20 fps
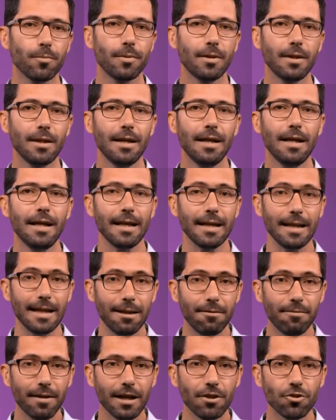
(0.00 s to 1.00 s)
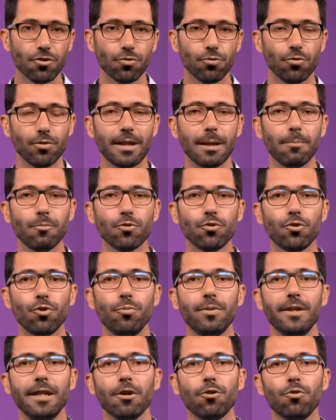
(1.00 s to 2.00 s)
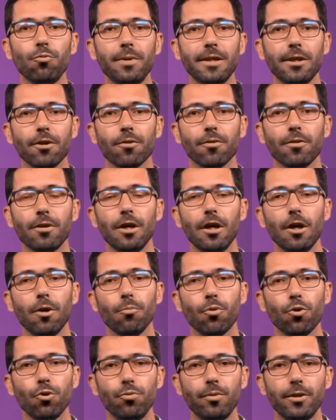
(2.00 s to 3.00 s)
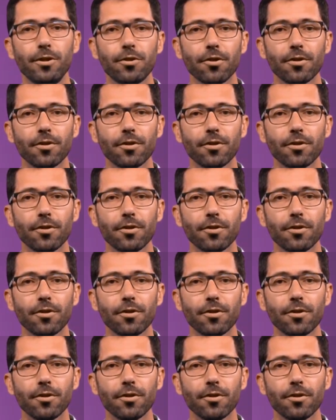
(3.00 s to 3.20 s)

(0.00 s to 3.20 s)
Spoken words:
On another note, stock breeding, particularly of ruminants,